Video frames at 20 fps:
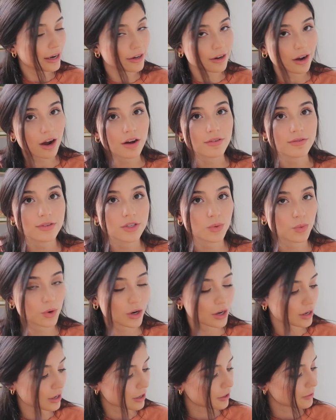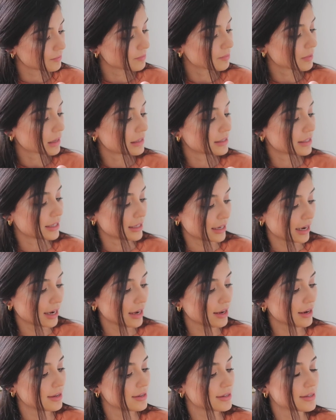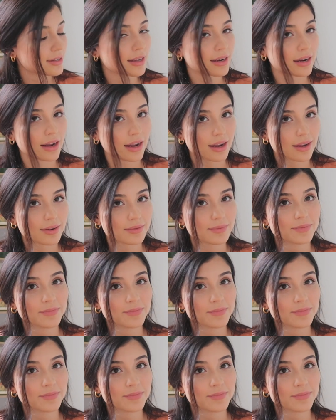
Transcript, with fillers: and off to work. Tonight is the night."